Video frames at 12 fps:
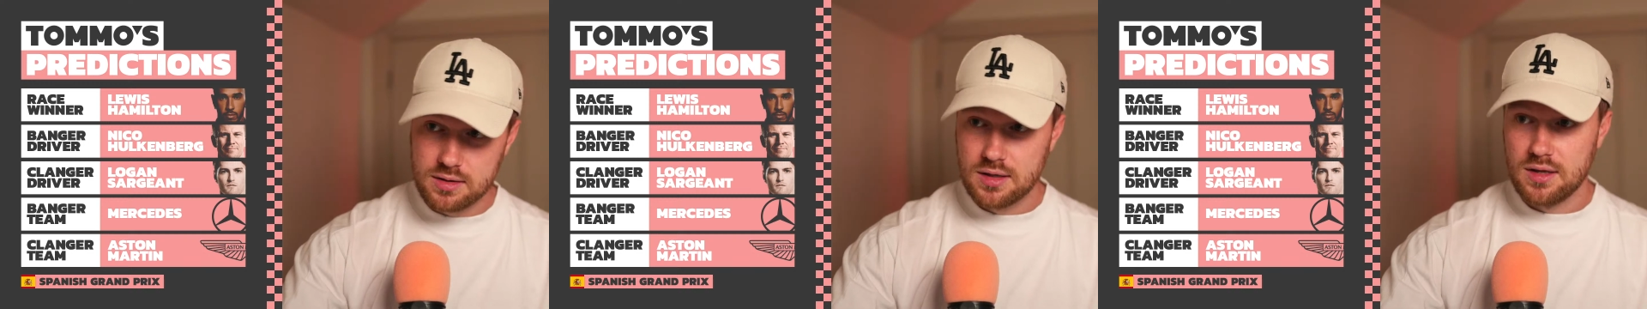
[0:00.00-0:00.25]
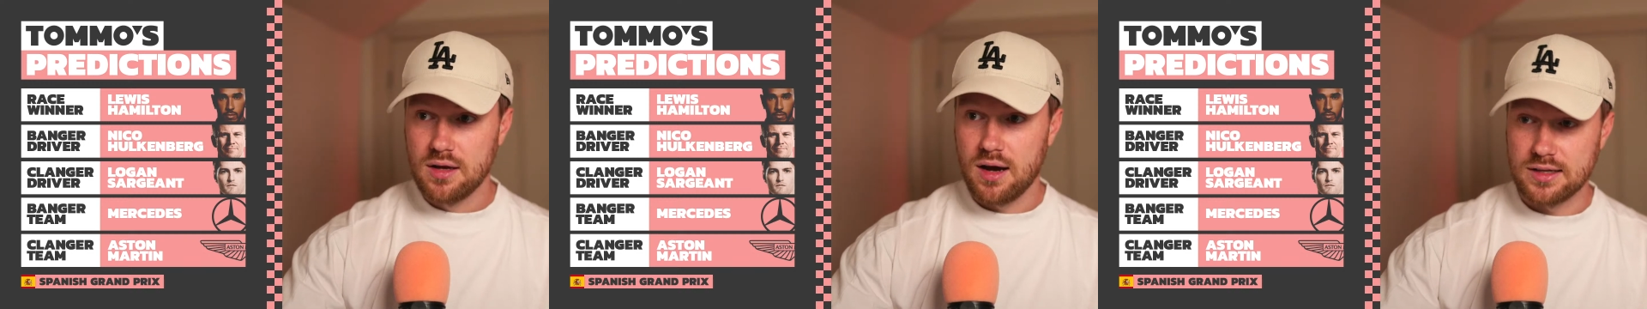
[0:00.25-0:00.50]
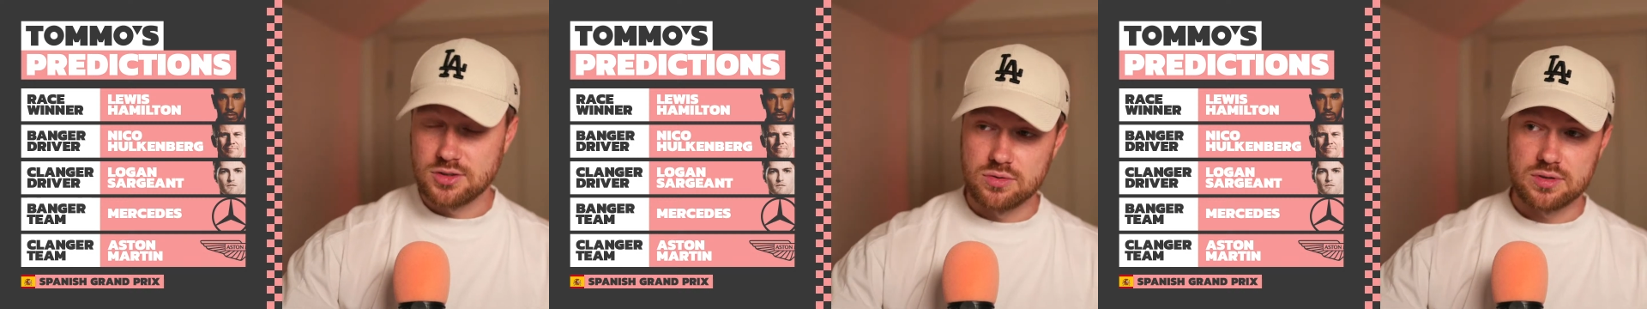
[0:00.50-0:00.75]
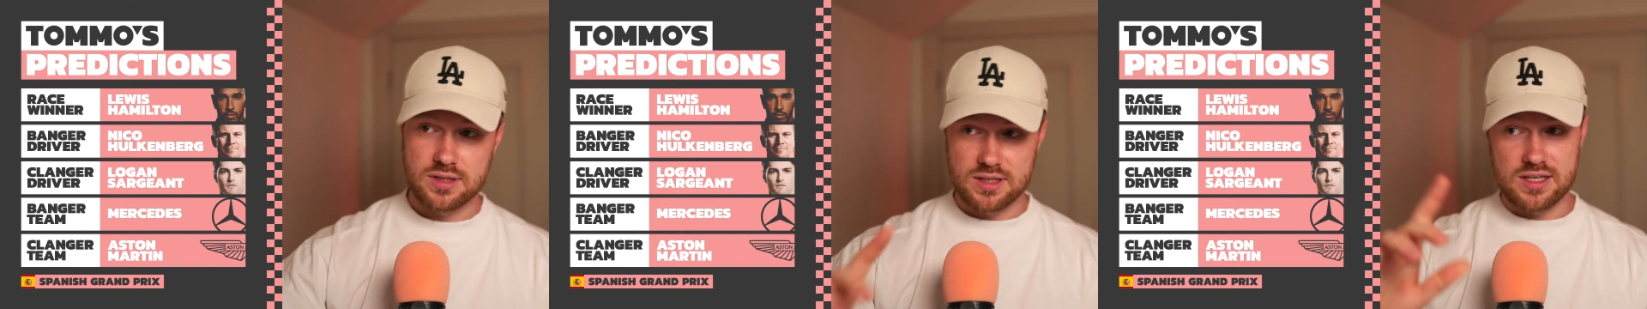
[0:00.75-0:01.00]
I do
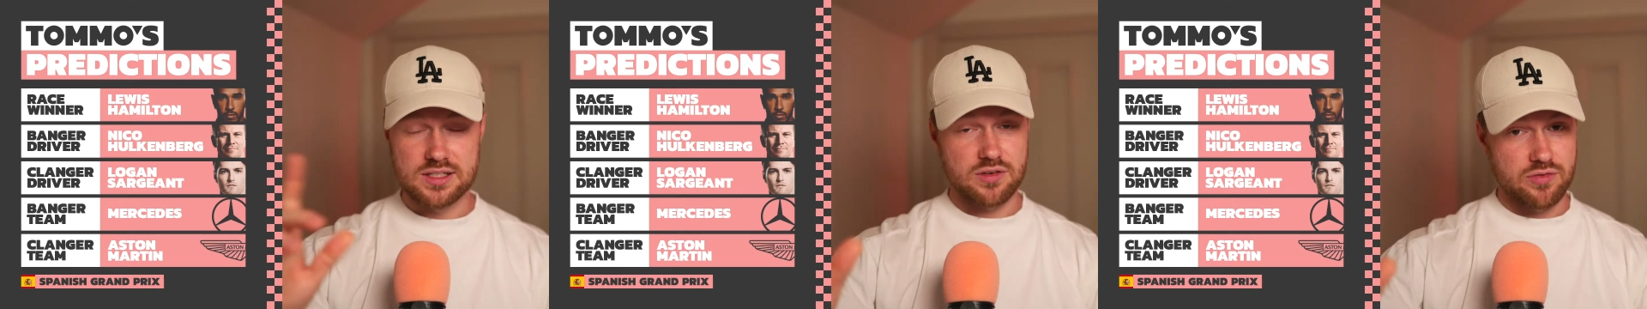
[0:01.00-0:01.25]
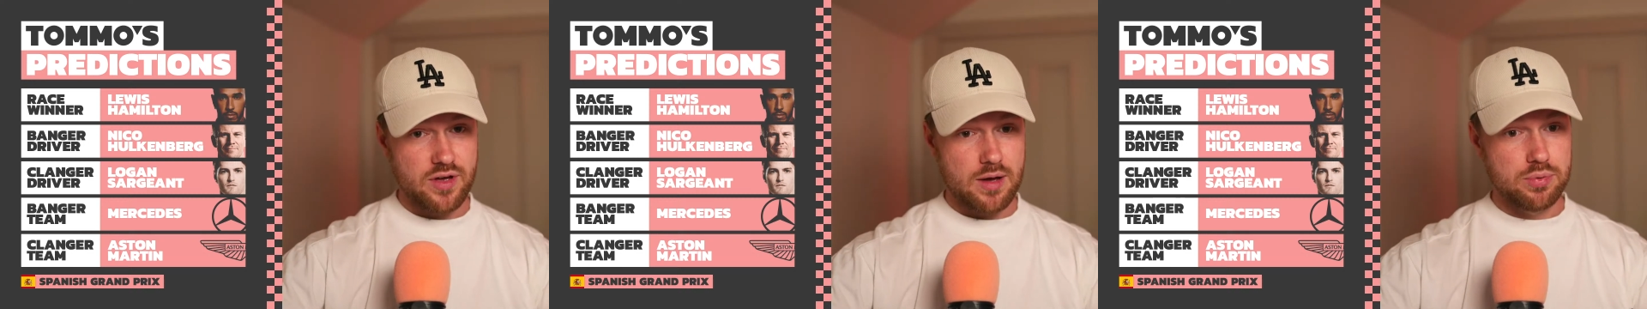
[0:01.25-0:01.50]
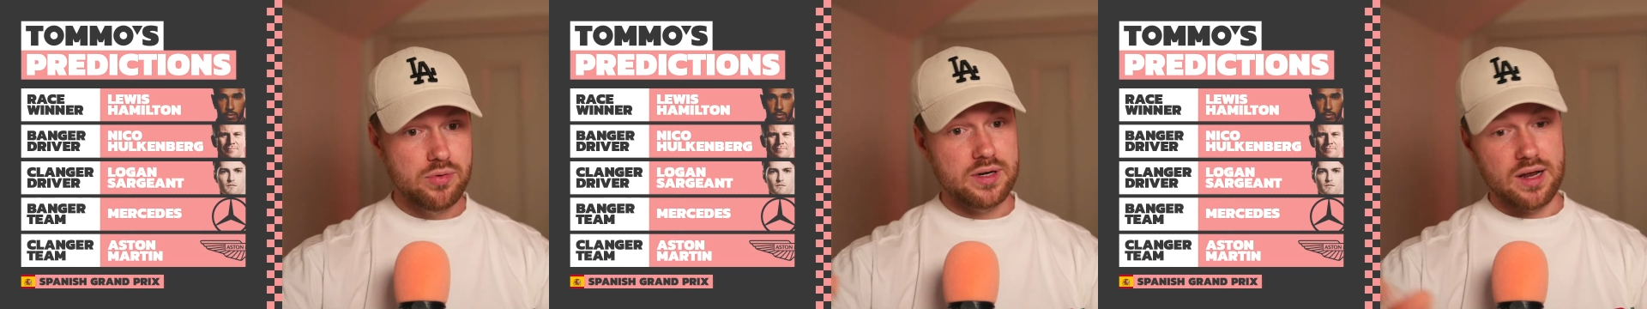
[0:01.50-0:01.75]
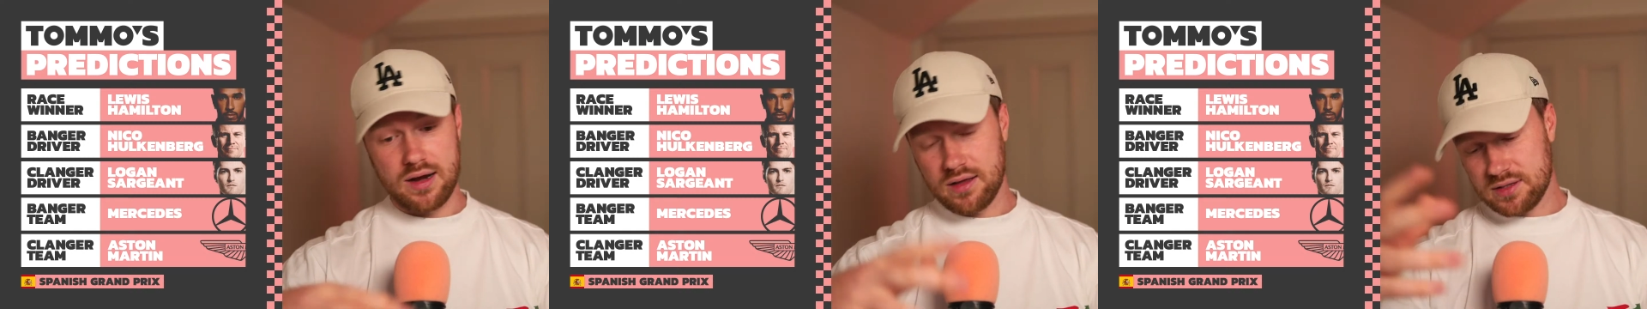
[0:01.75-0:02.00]
think it is a fair point,
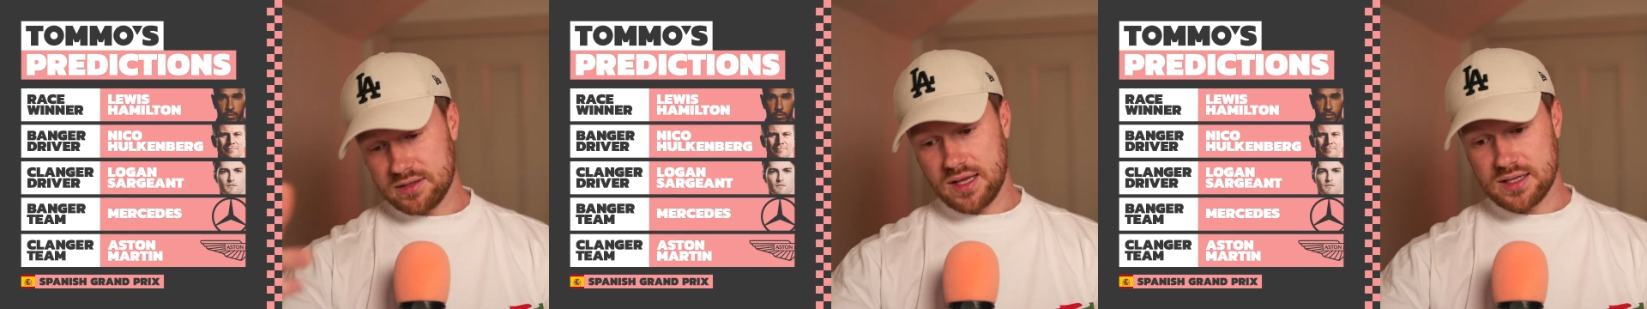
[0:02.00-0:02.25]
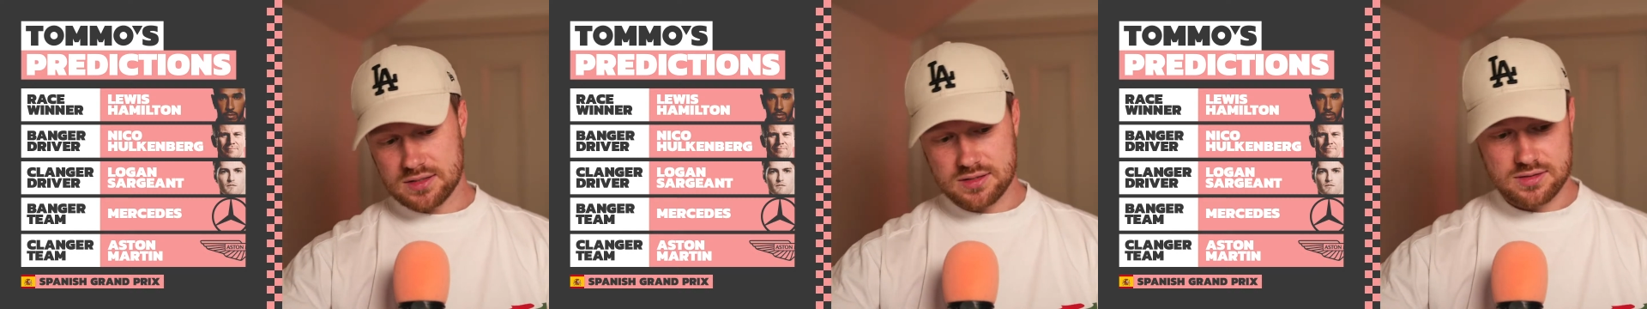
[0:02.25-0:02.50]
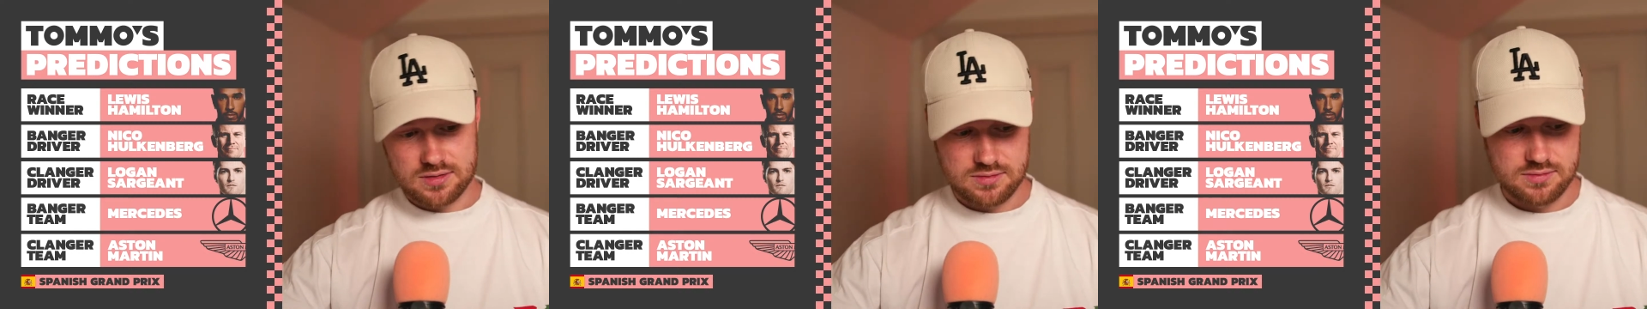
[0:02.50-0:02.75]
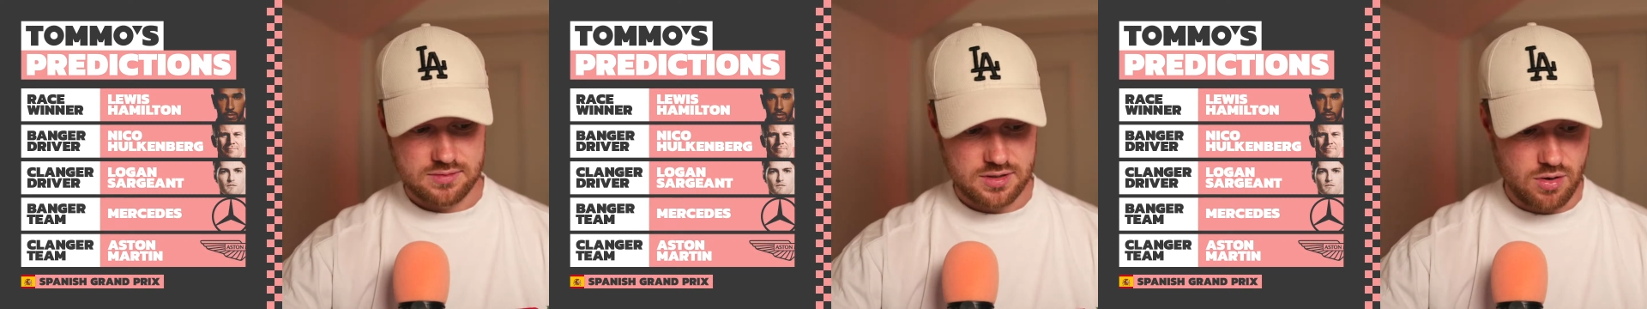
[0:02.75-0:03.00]
and I think that's
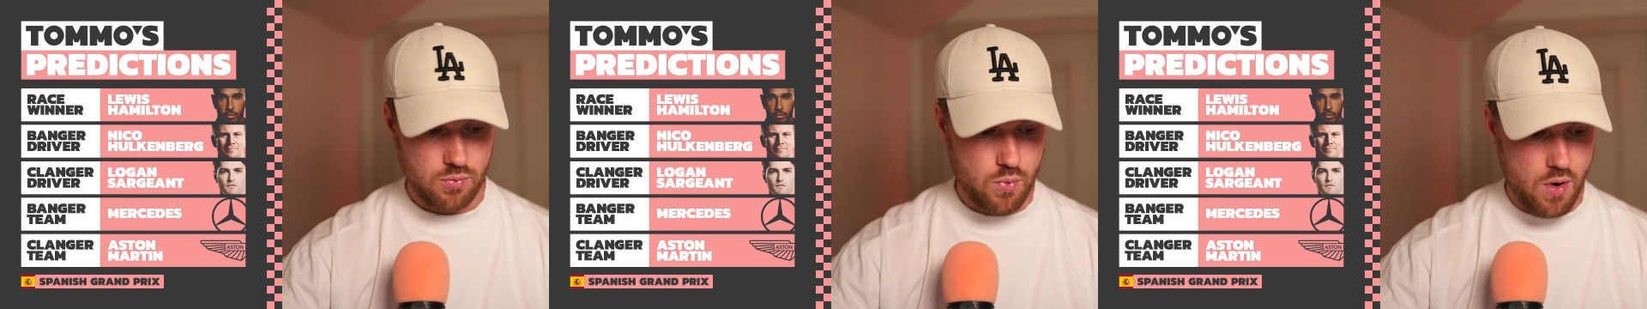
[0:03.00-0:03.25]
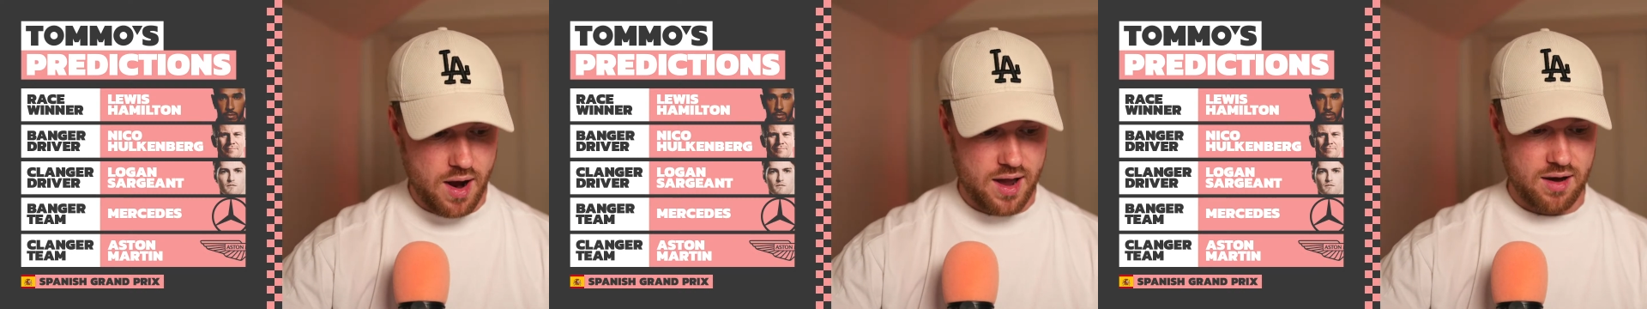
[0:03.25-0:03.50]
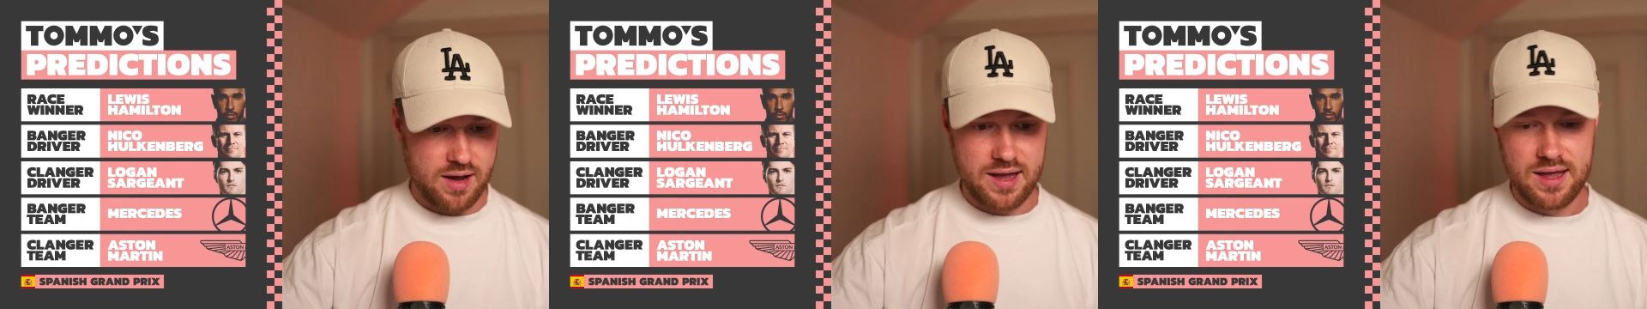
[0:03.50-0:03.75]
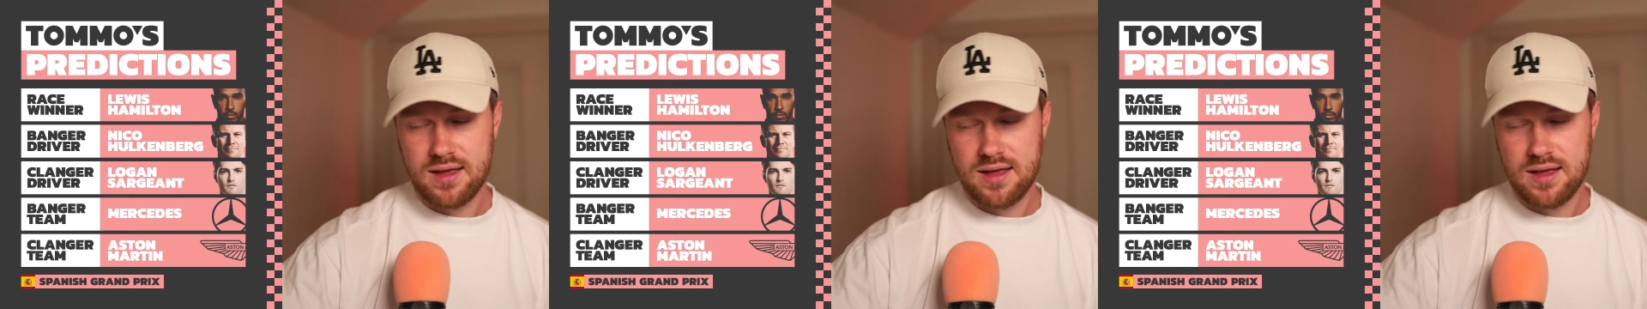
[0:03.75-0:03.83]
why